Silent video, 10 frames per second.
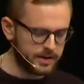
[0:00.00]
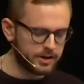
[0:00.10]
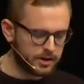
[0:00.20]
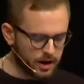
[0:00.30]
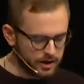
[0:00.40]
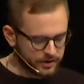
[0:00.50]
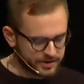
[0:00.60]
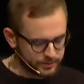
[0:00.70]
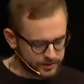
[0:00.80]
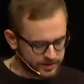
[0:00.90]
And
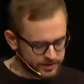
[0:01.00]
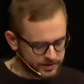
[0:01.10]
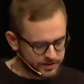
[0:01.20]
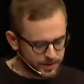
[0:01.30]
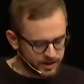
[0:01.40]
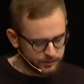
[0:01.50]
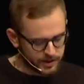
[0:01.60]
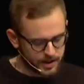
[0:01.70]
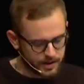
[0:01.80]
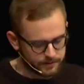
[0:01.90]
Congress, with this space
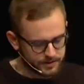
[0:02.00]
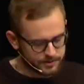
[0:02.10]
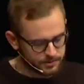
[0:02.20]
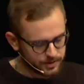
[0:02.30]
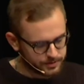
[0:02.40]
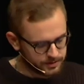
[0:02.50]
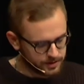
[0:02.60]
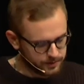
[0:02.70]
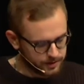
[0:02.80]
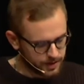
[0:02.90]
we have, has so much to
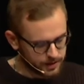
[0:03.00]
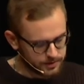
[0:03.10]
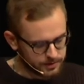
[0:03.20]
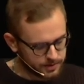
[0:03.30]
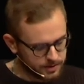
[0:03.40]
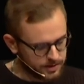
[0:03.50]
give in that.